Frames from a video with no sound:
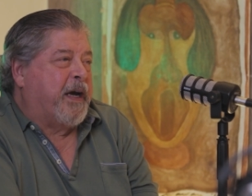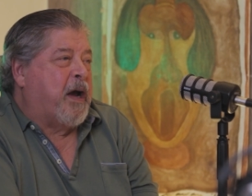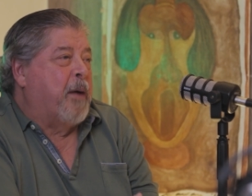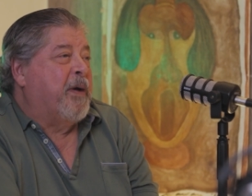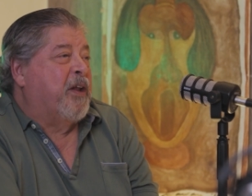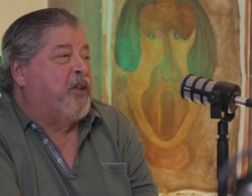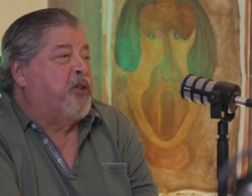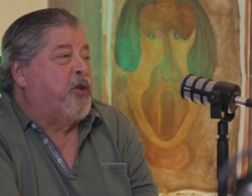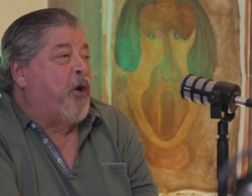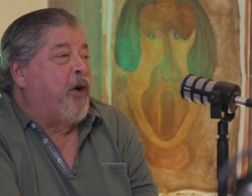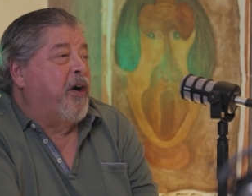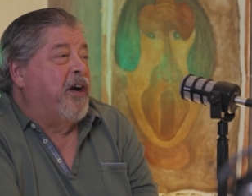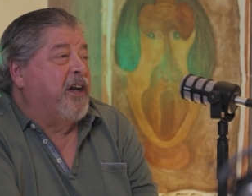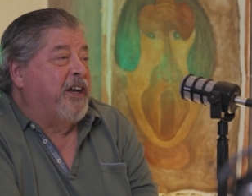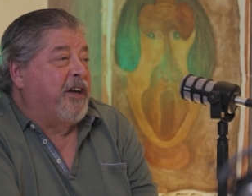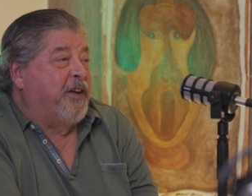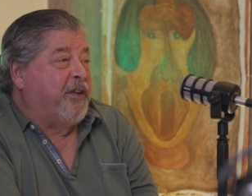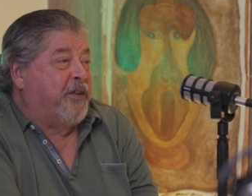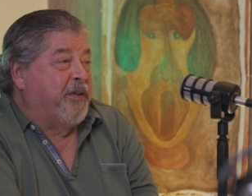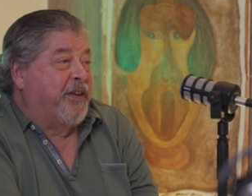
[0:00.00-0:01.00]
we become a
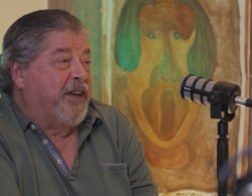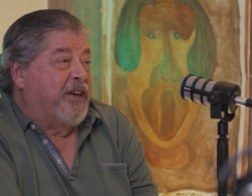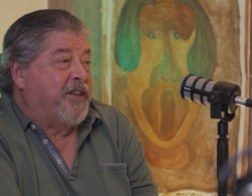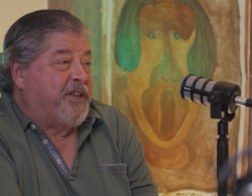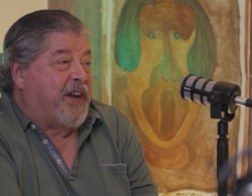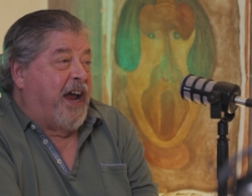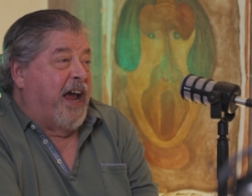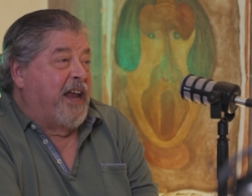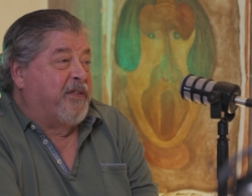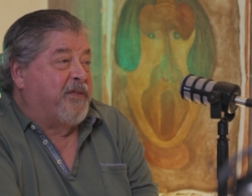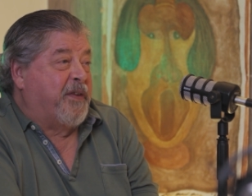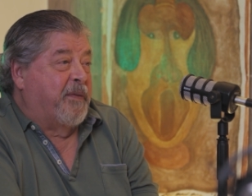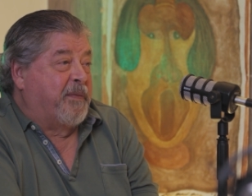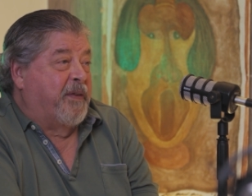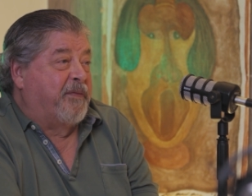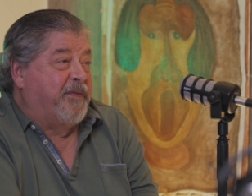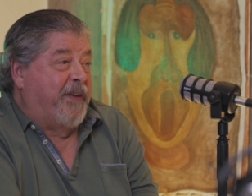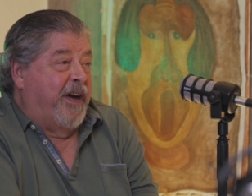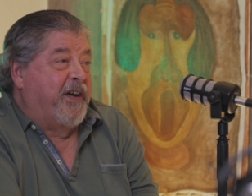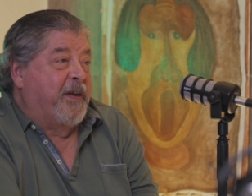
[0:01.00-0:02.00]
thorn to their
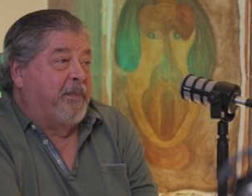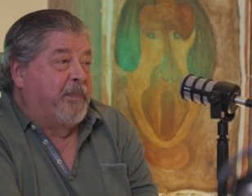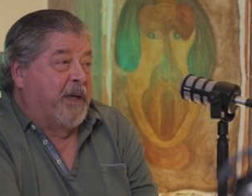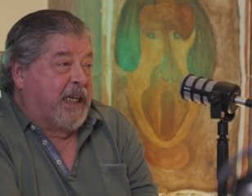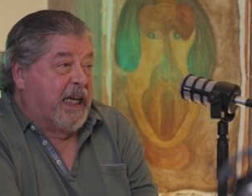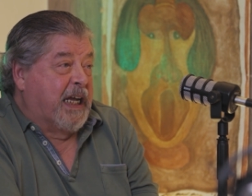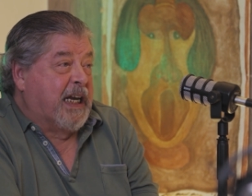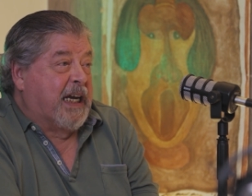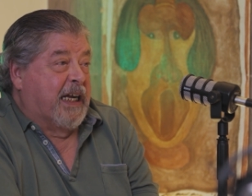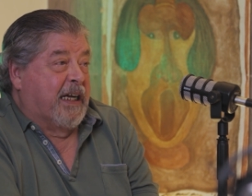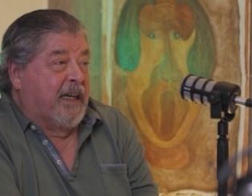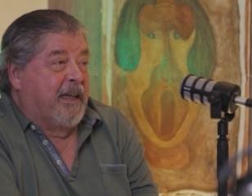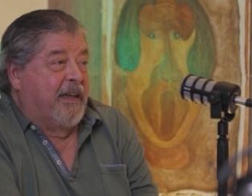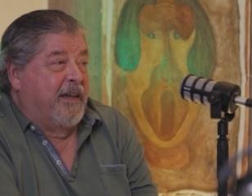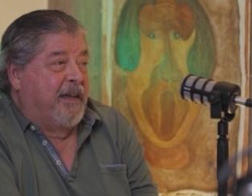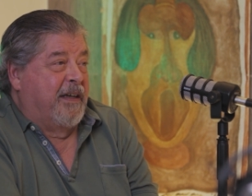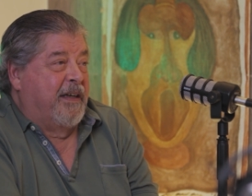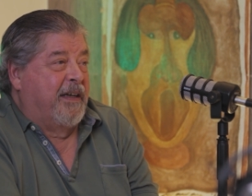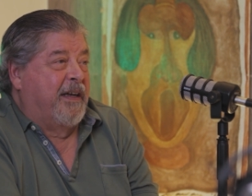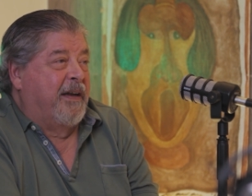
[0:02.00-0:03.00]
sides from the very
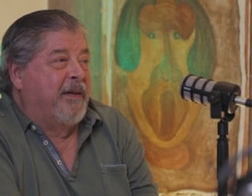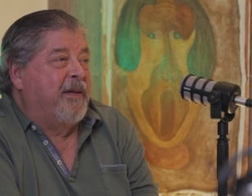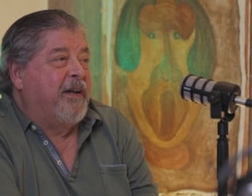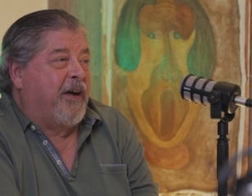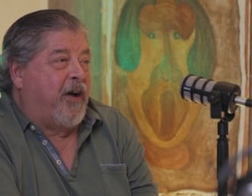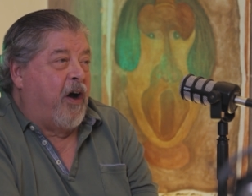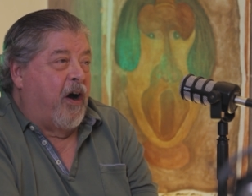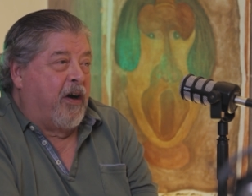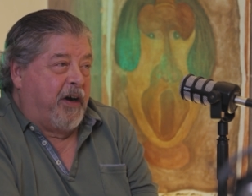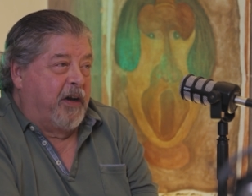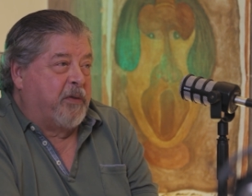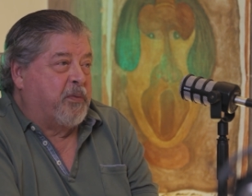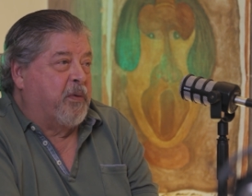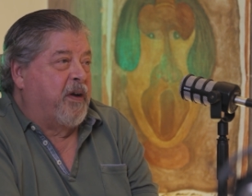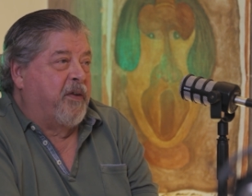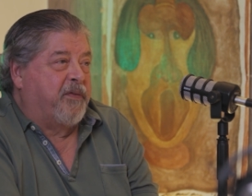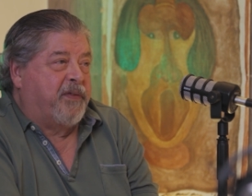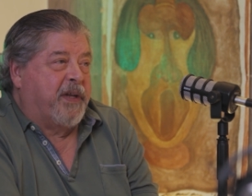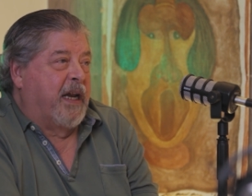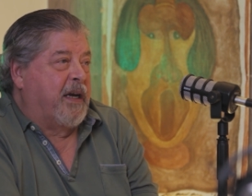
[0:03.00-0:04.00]
beginning,
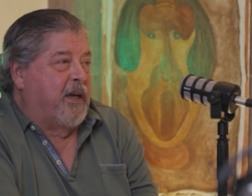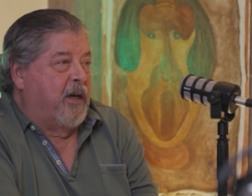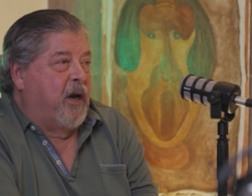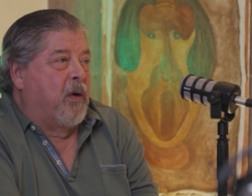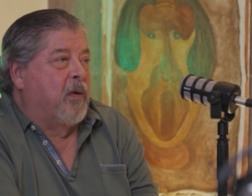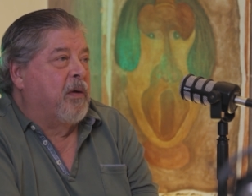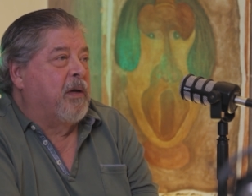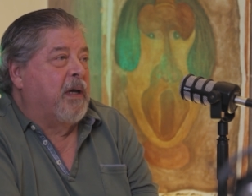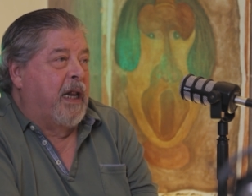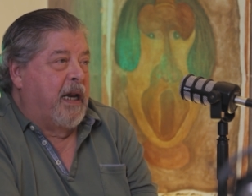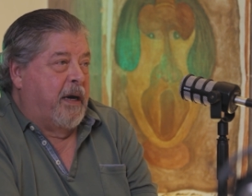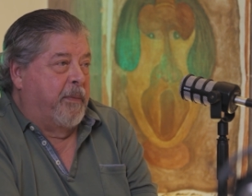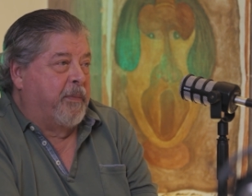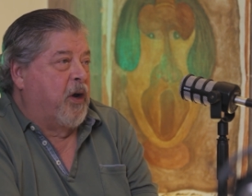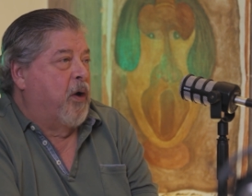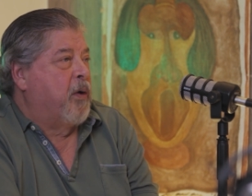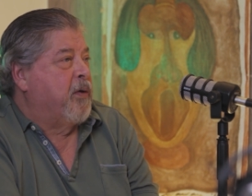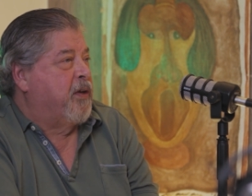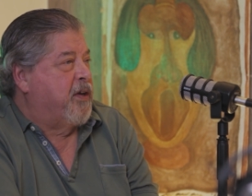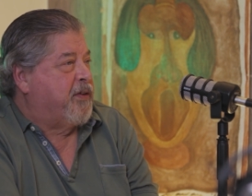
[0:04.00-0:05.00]
Congress would have said, no,
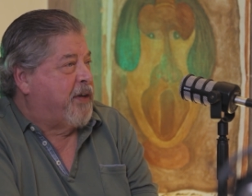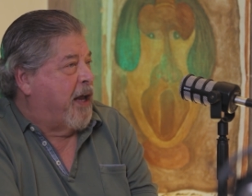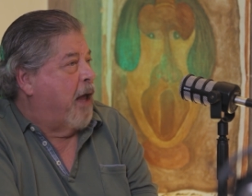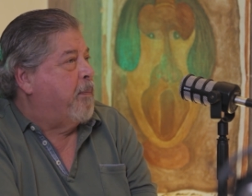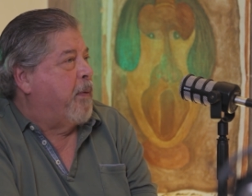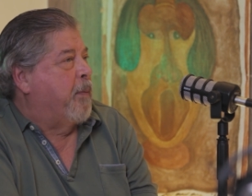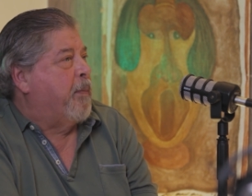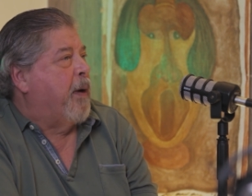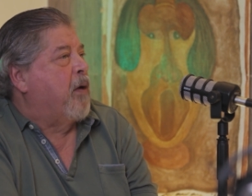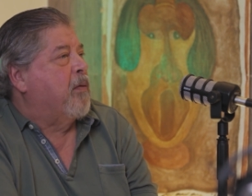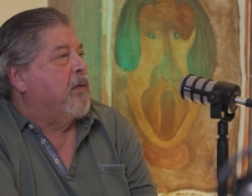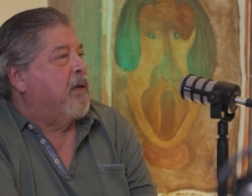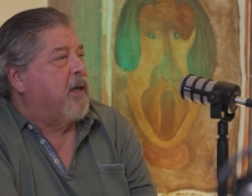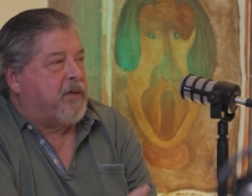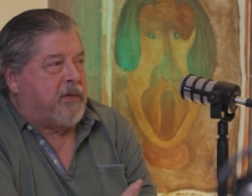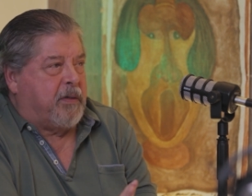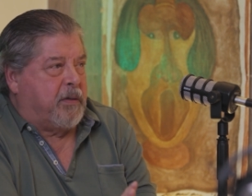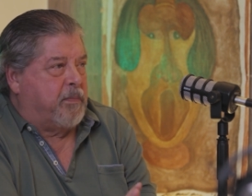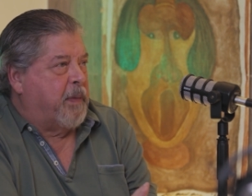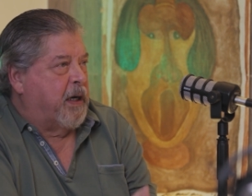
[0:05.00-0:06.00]
let them go. Just help them
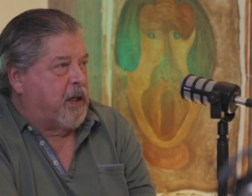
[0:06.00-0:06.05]
out. Just